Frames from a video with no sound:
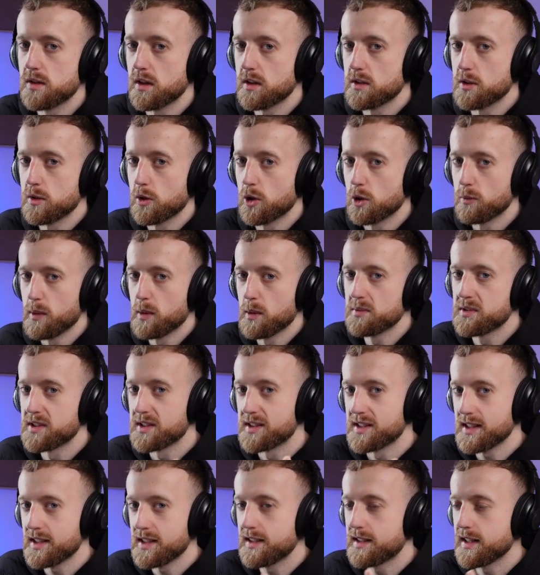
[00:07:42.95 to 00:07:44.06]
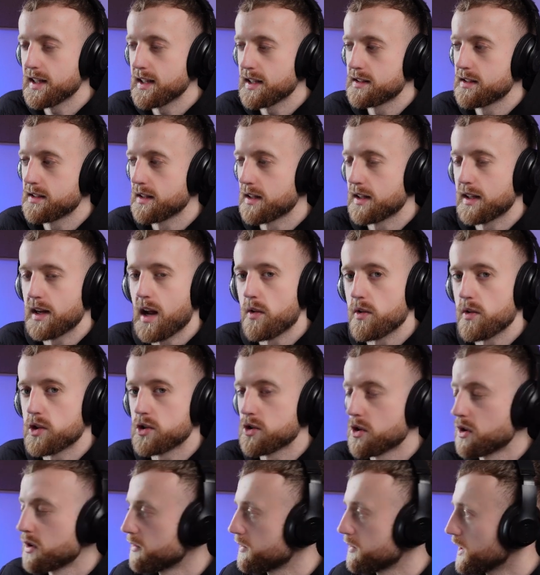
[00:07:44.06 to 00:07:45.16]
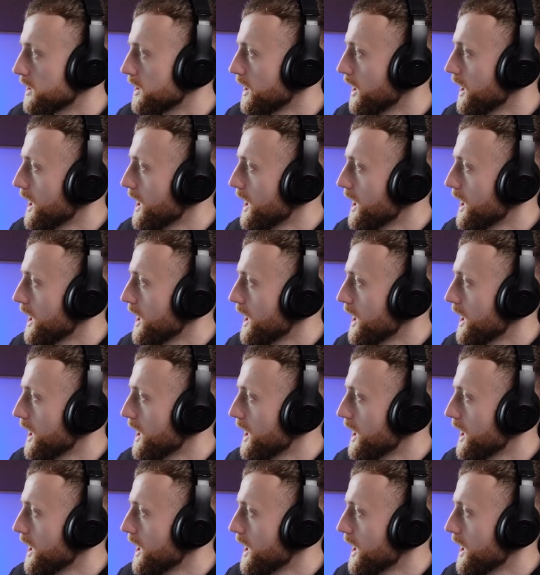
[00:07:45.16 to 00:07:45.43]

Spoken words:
and you're going to be able to see data that carries over,